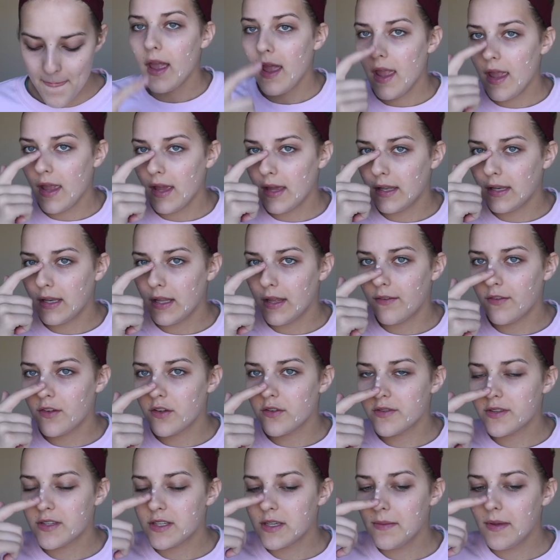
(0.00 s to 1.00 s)
And if
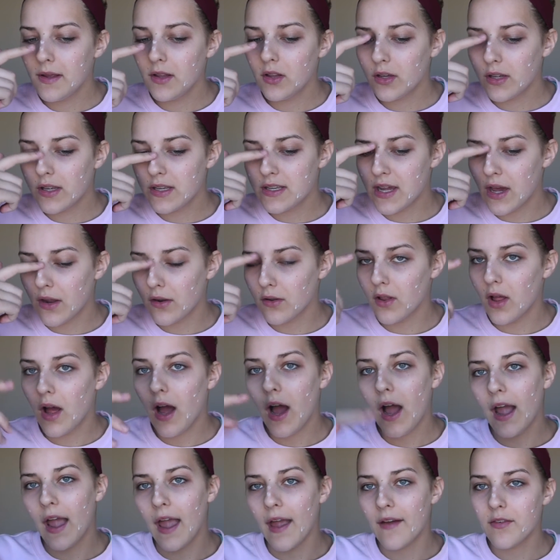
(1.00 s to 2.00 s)
you see me looking down a
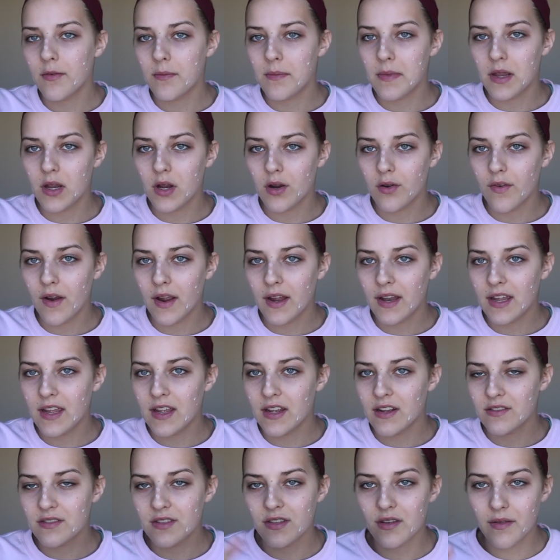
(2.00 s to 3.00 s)
lot, I have a mirror right
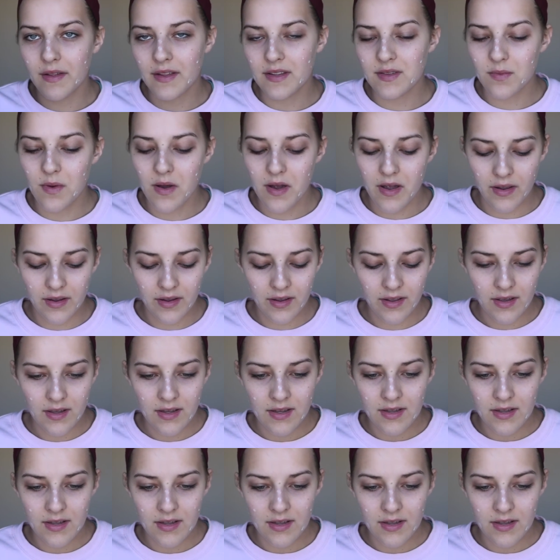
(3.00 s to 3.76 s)
here, so that's why.